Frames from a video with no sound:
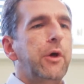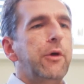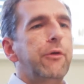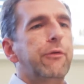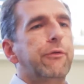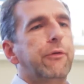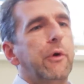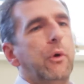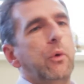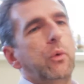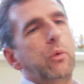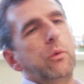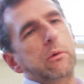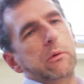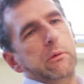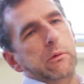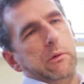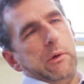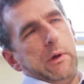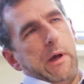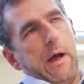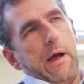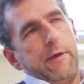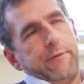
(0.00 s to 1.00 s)
So
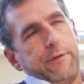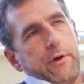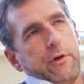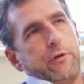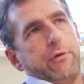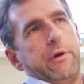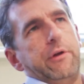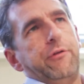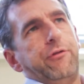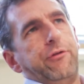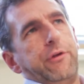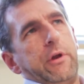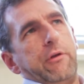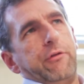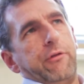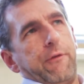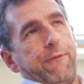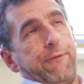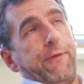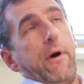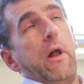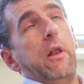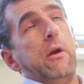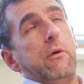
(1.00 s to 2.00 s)
as a Christian, as a
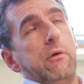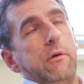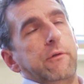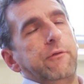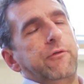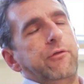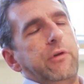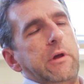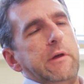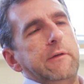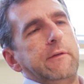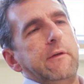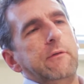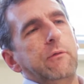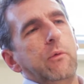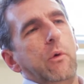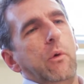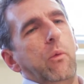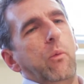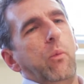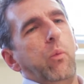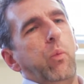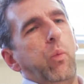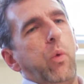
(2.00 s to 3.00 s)
follower of Jesus,
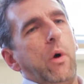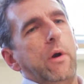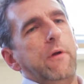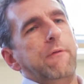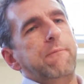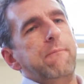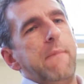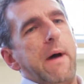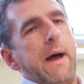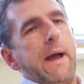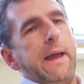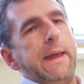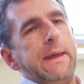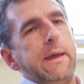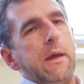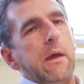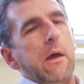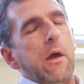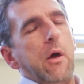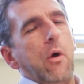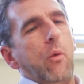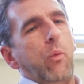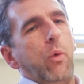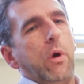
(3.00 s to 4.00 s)
one of
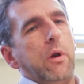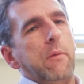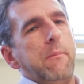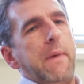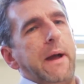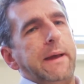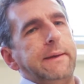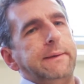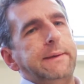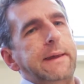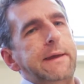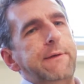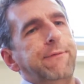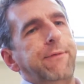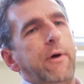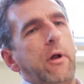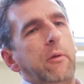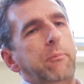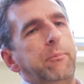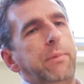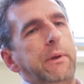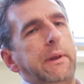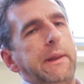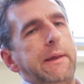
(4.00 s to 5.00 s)
my
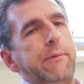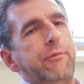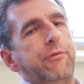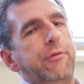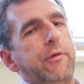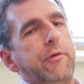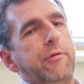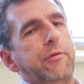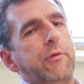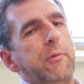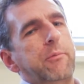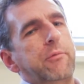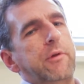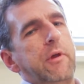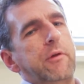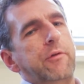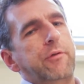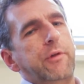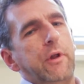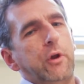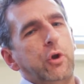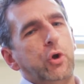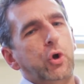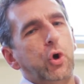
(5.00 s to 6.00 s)
default belief systems
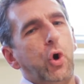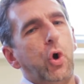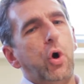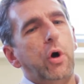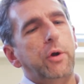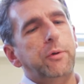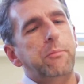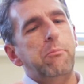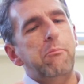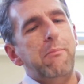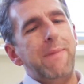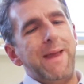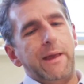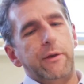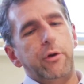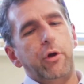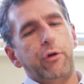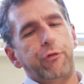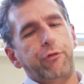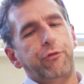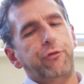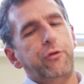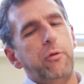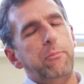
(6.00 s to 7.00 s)
is that God made
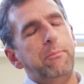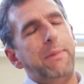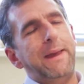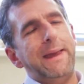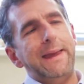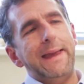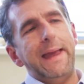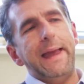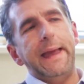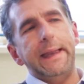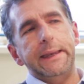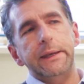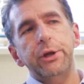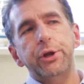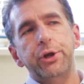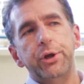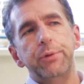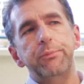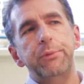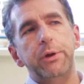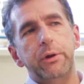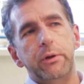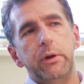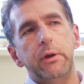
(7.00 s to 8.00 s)
us to be in
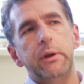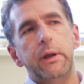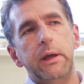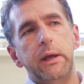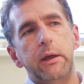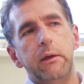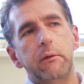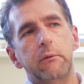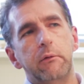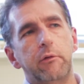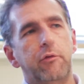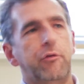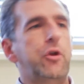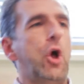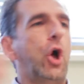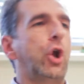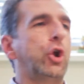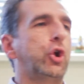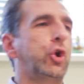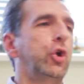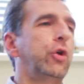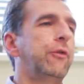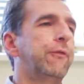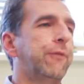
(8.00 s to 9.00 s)
community. It's
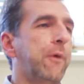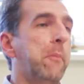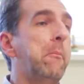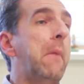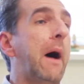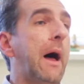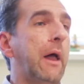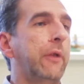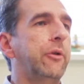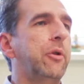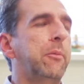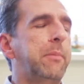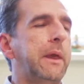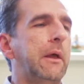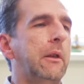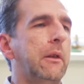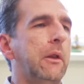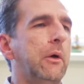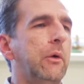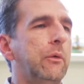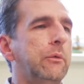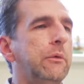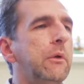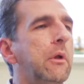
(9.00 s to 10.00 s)
not good for man to be
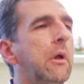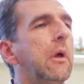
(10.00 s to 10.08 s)
alone.